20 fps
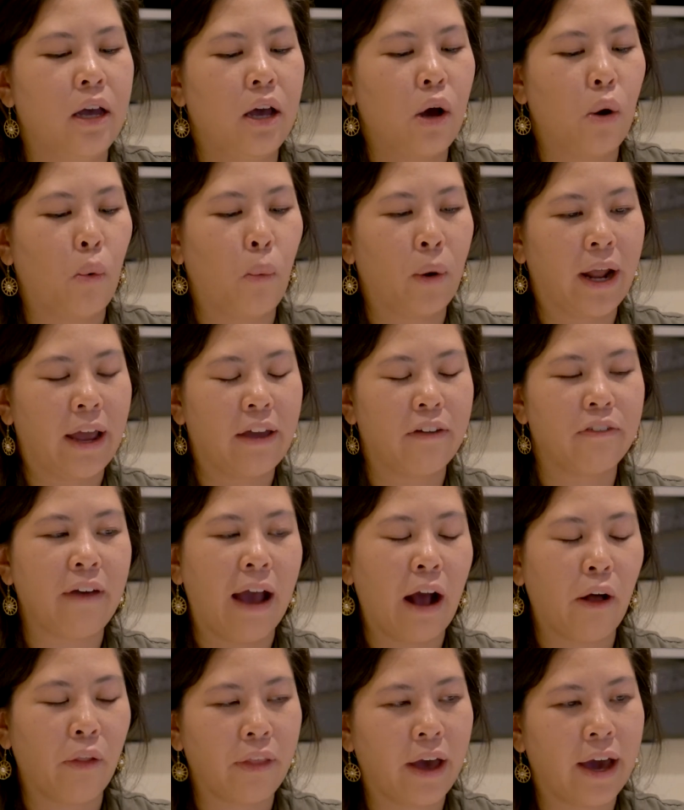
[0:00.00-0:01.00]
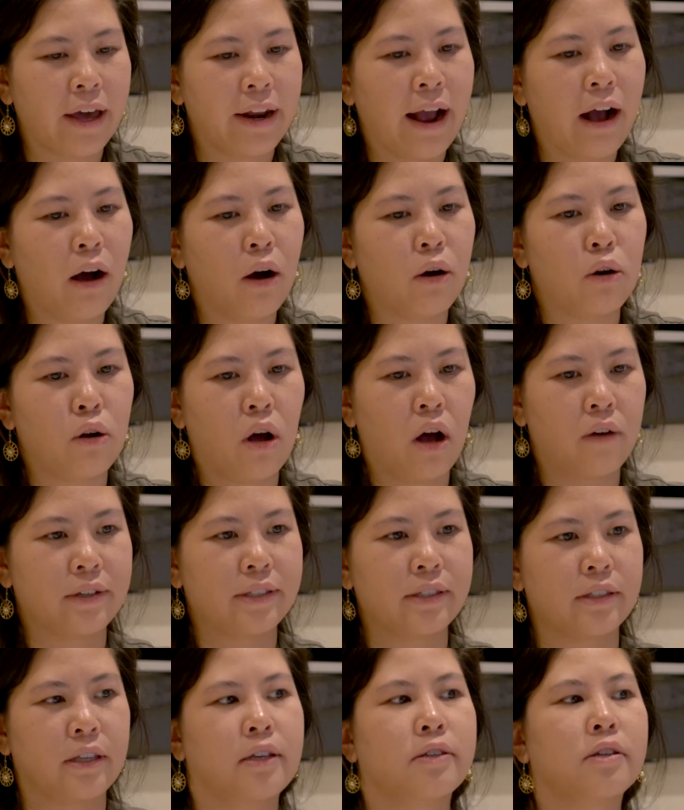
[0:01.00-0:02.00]
When I found that out,
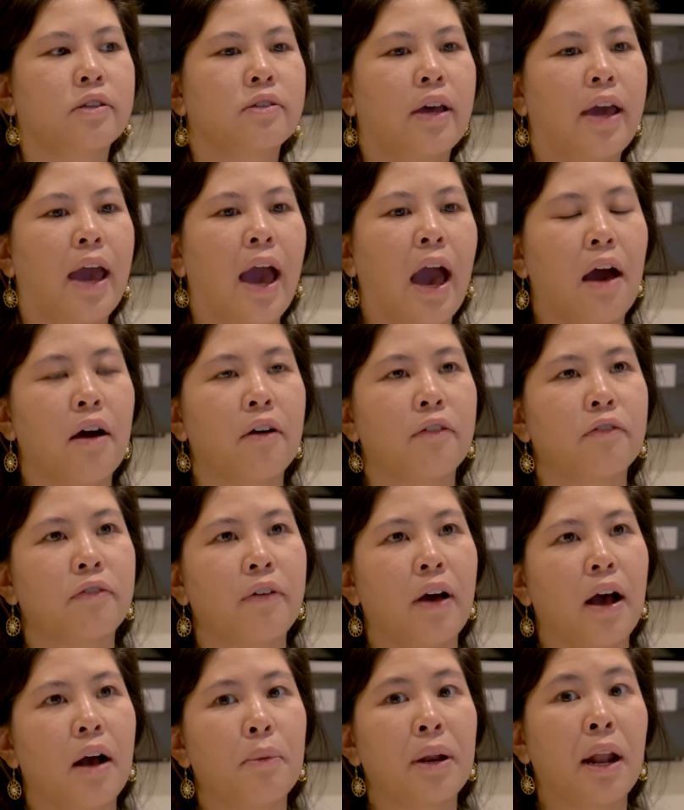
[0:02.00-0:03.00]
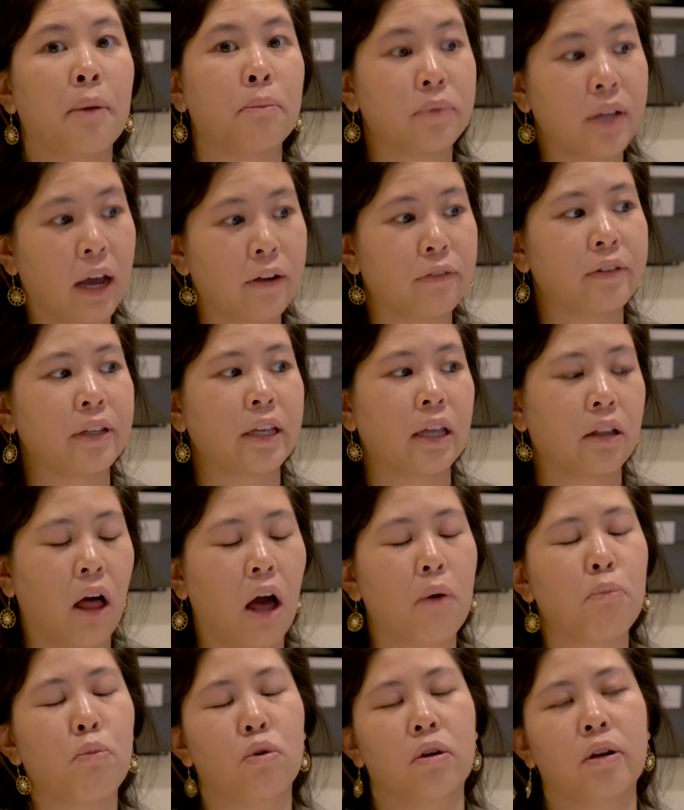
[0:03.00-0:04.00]
obviously, since I have, and I'm definitely a
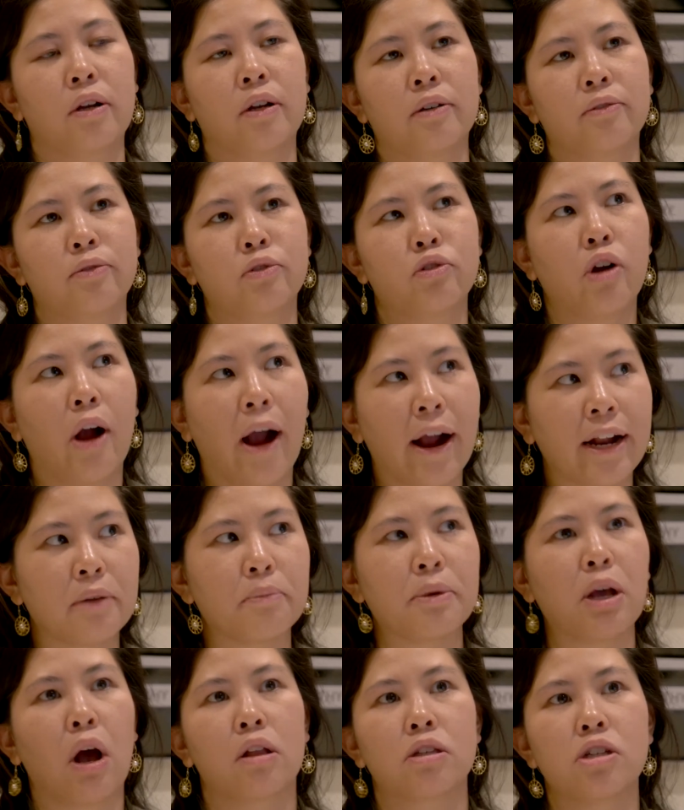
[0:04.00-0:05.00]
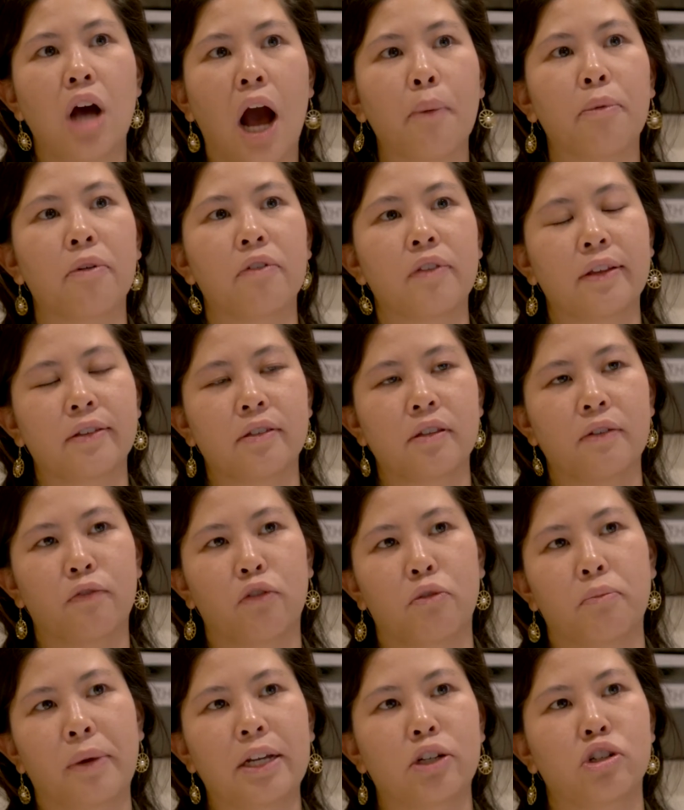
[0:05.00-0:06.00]
lot more trying to be on top of this
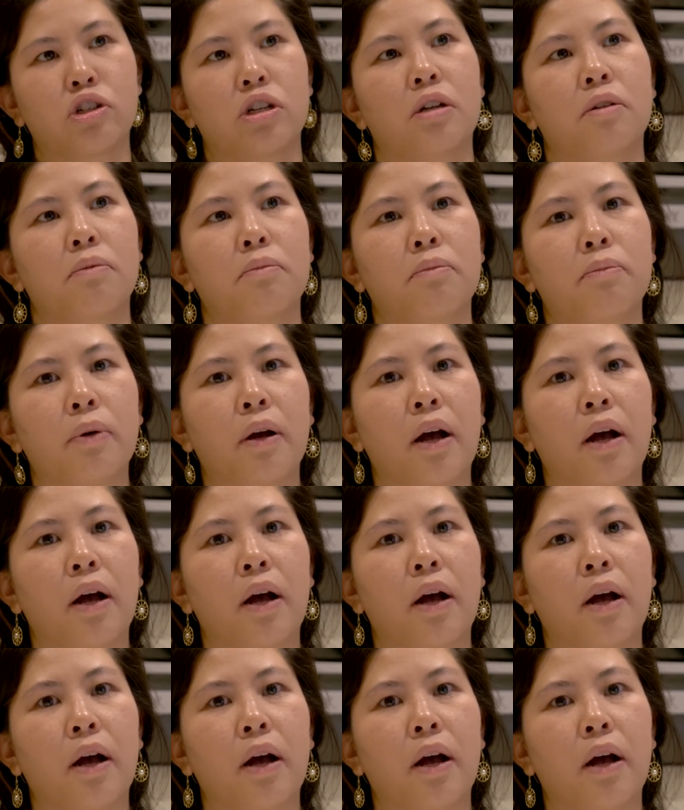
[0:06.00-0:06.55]
information